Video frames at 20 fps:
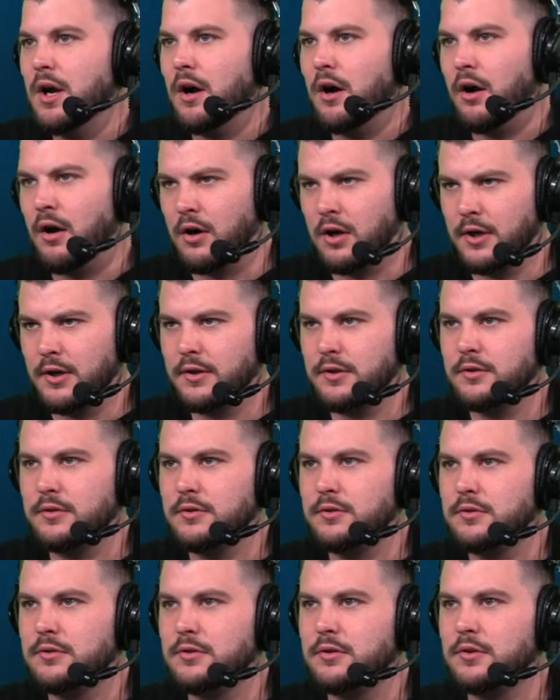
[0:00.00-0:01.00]
Hart
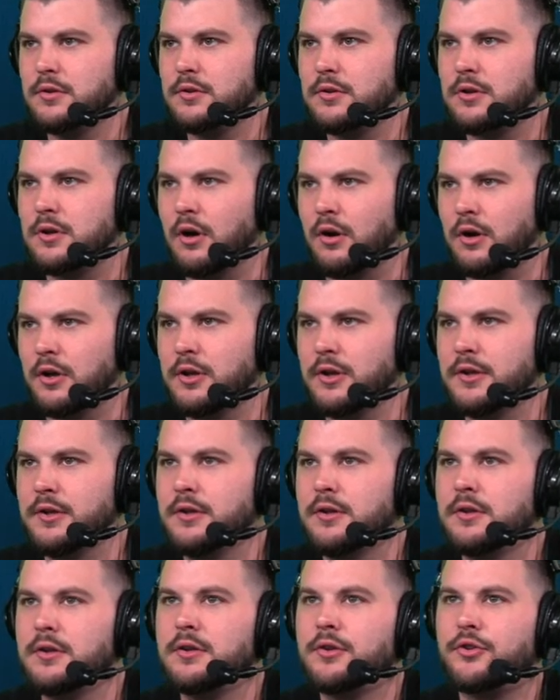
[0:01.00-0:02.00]
guarded,
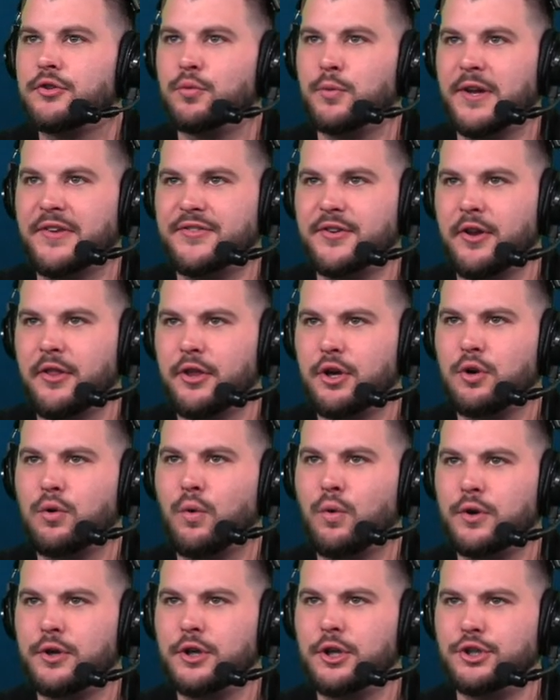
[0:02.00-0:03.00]
swings into the
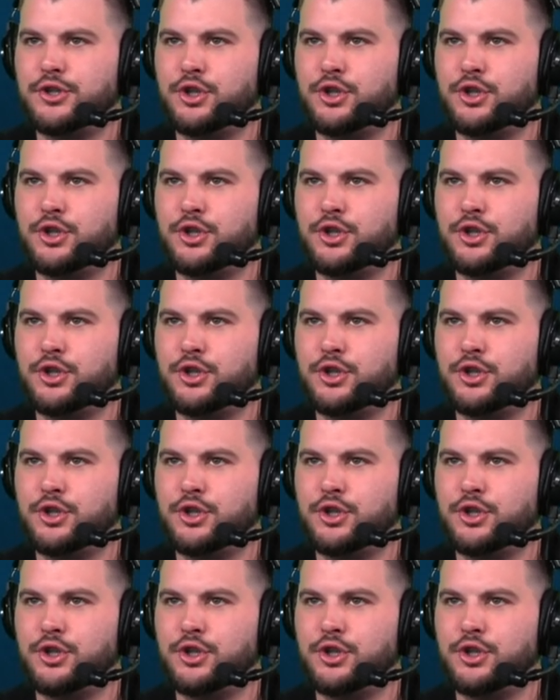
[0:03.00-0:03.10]
corner.